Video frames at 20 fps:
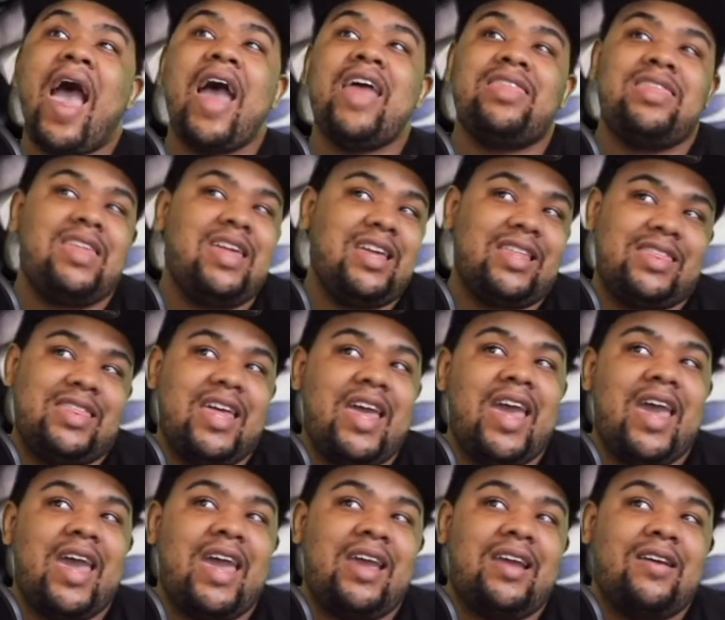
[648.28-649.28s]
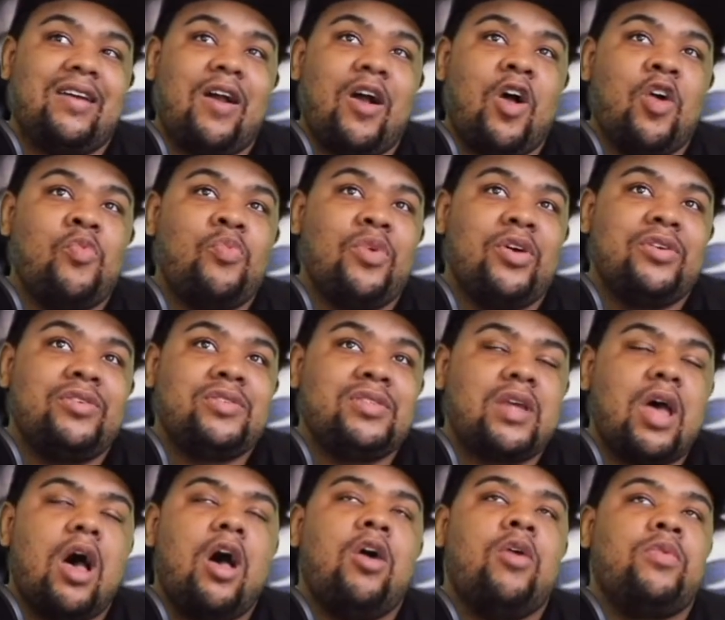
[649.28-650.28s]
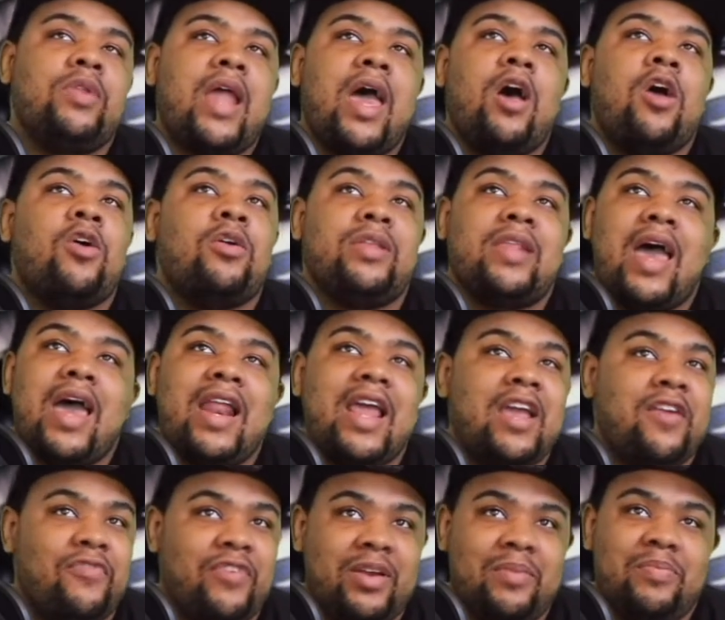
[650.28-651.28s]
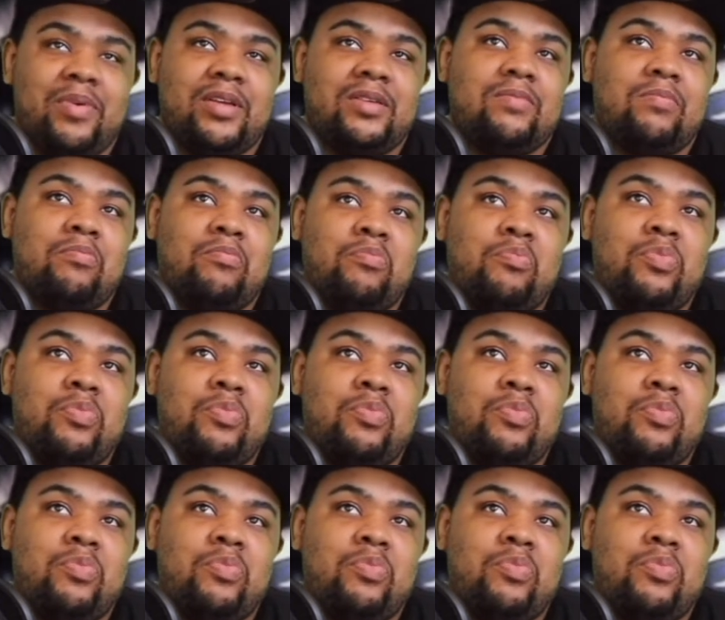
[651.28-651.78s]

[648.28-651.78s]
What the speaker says: think that almost not every, but